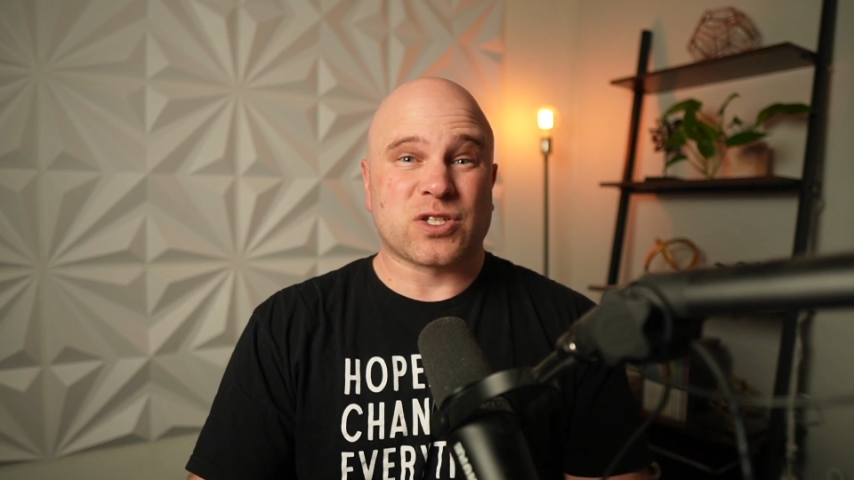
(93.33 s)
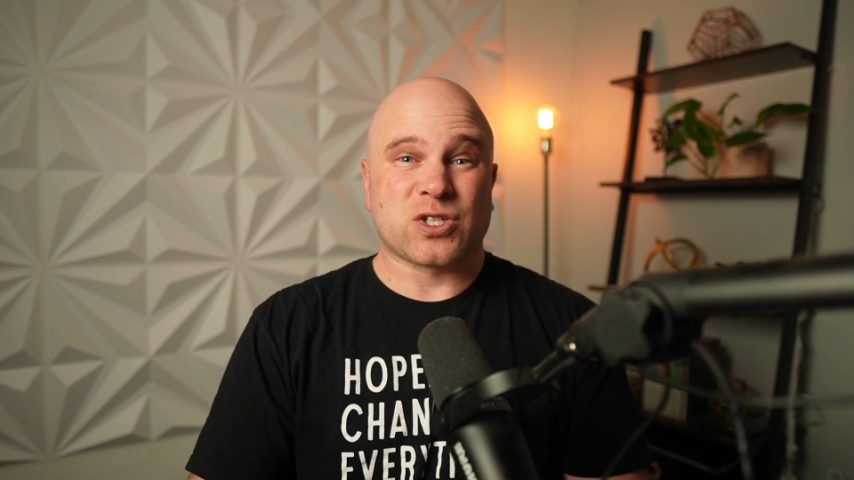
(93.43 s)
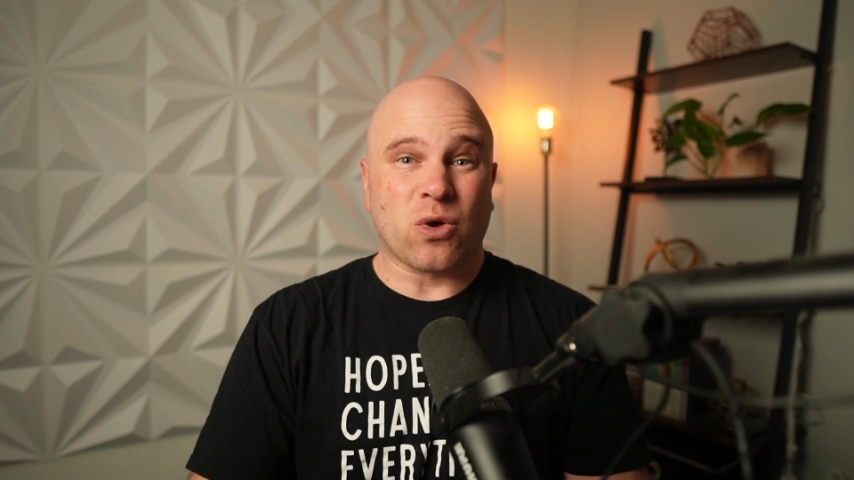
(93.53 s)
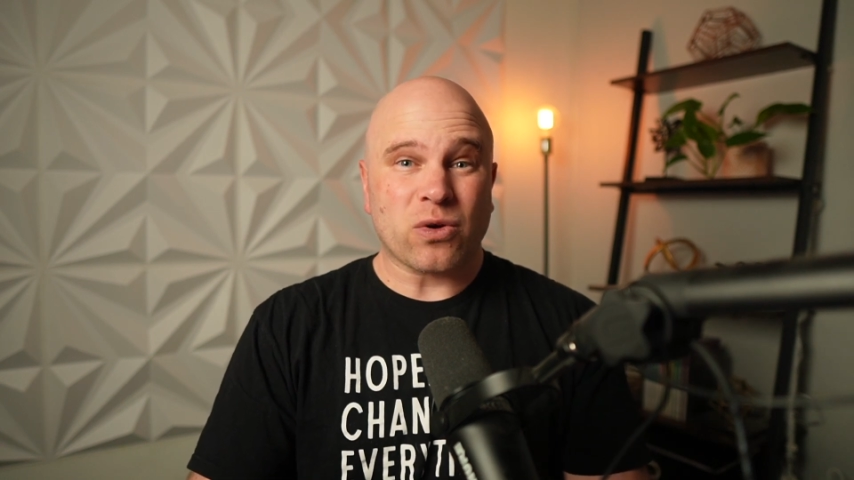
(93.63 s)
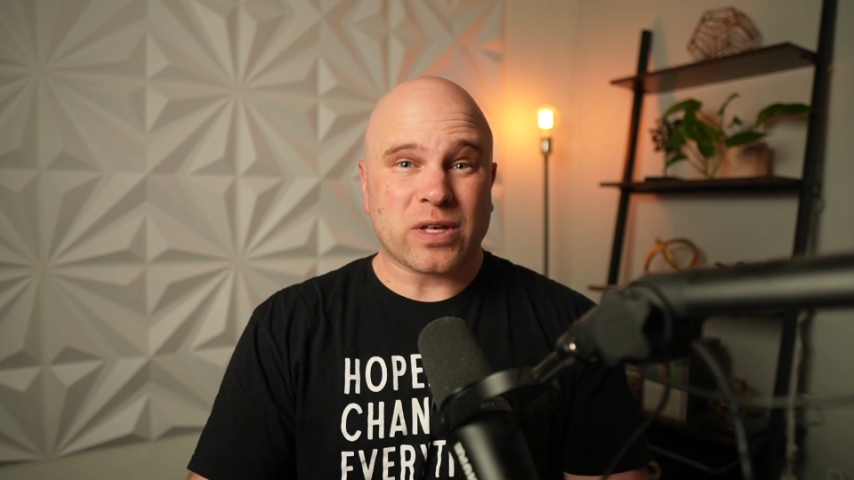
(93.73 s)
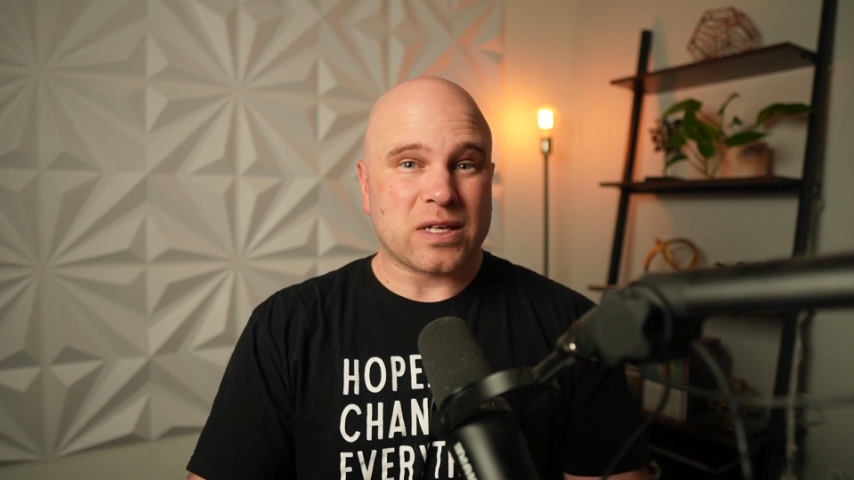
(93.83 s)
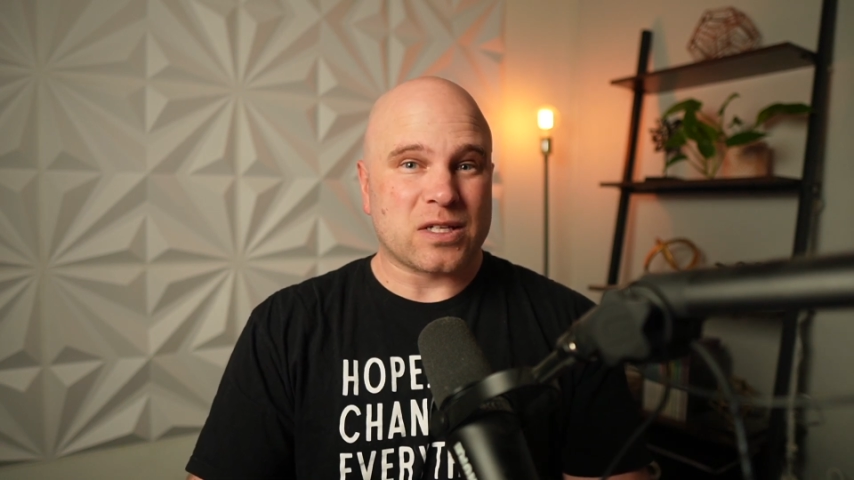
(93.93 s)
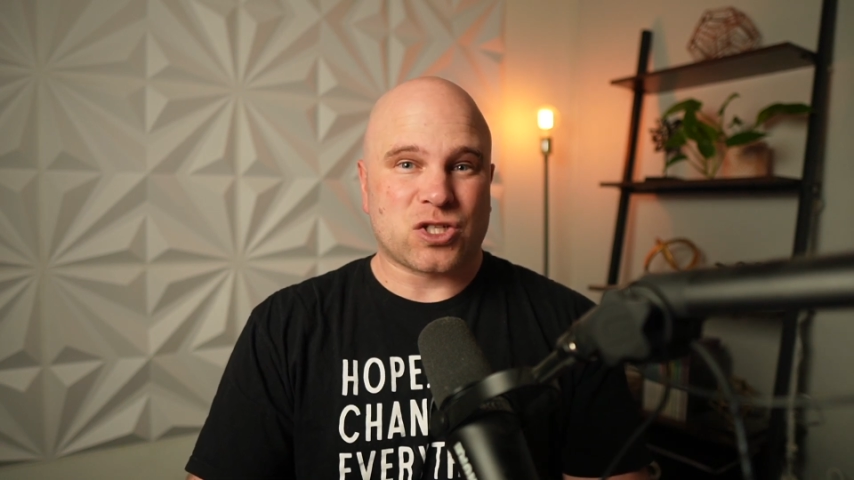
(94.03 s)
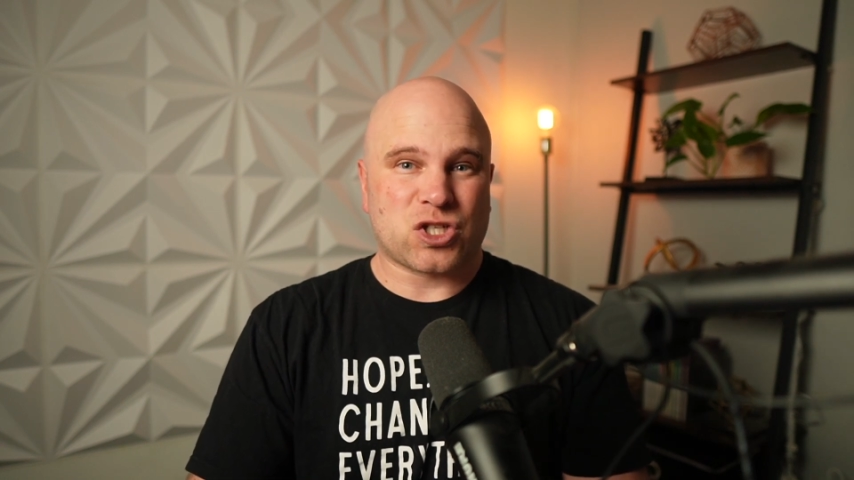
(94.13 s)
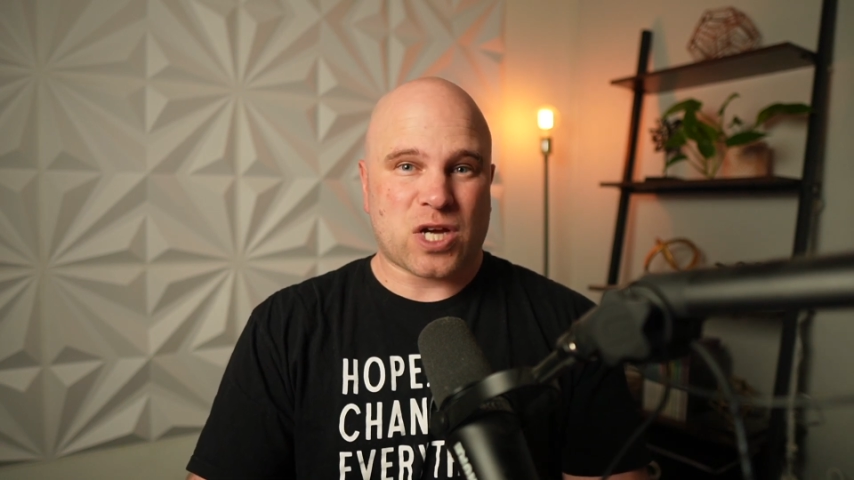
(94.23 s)
sulking
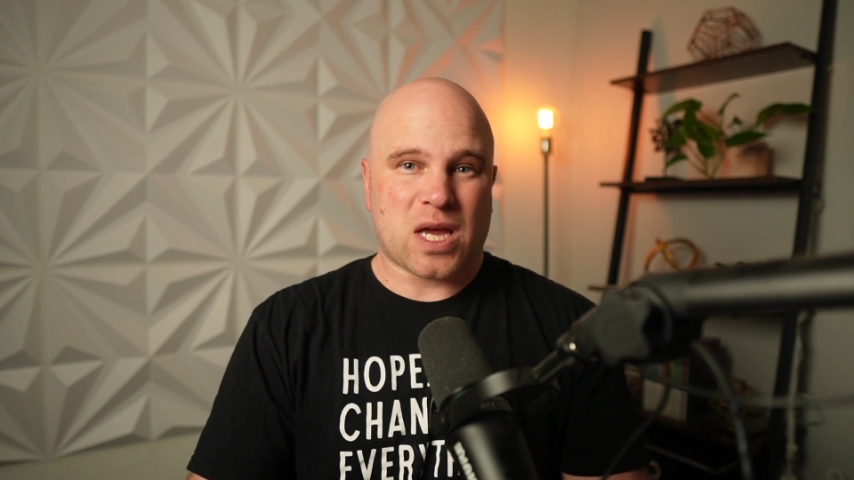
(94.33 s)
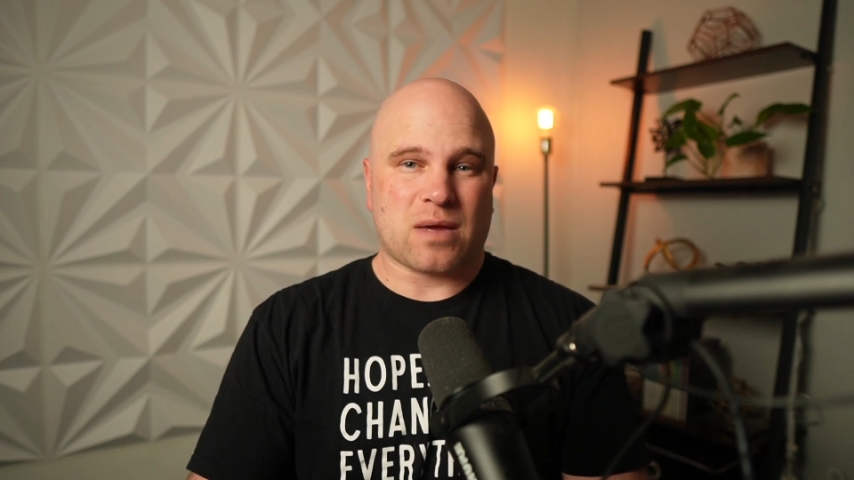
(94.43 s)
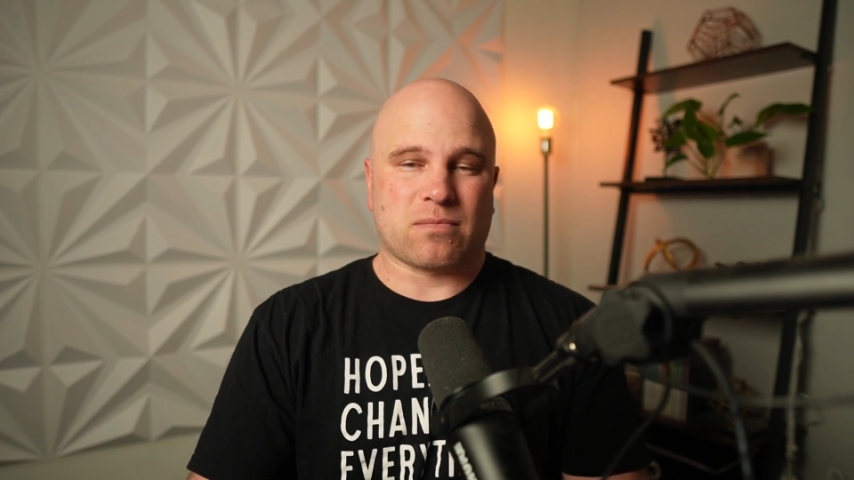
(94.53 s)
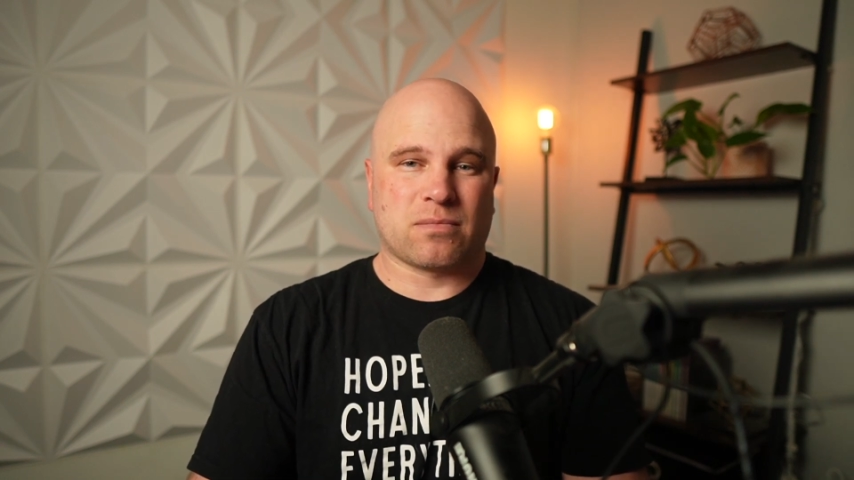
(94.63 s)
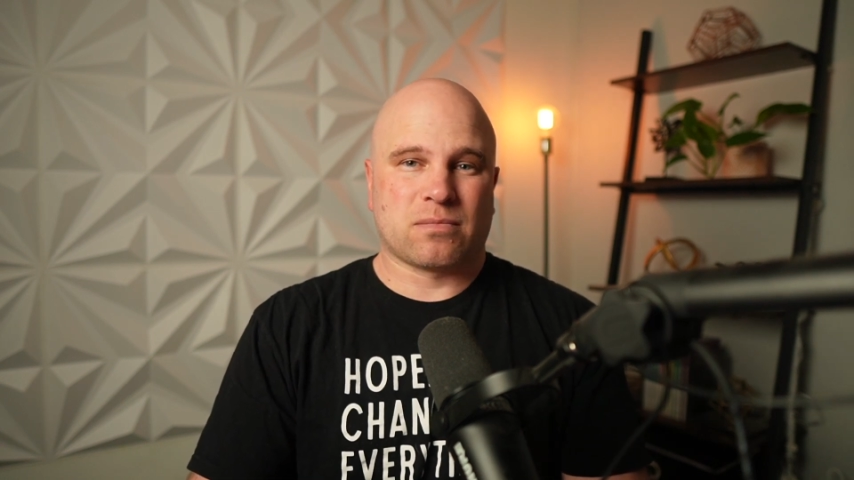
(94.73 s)
in shame.